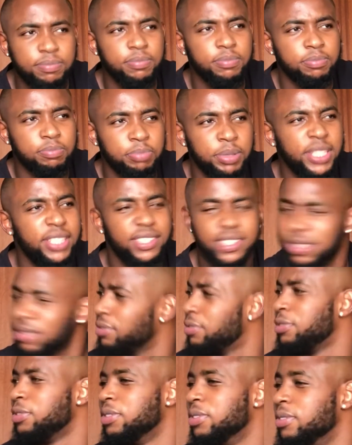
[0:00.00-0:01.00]
be
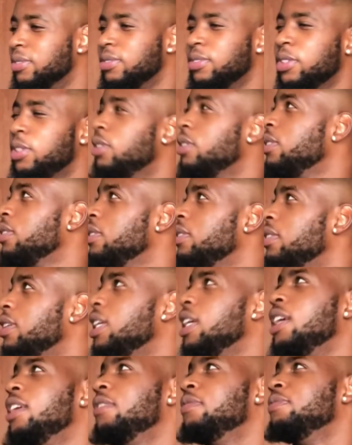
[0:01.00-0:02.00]
civil,
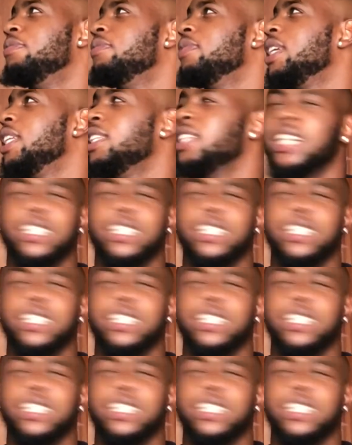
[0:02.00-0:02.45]
and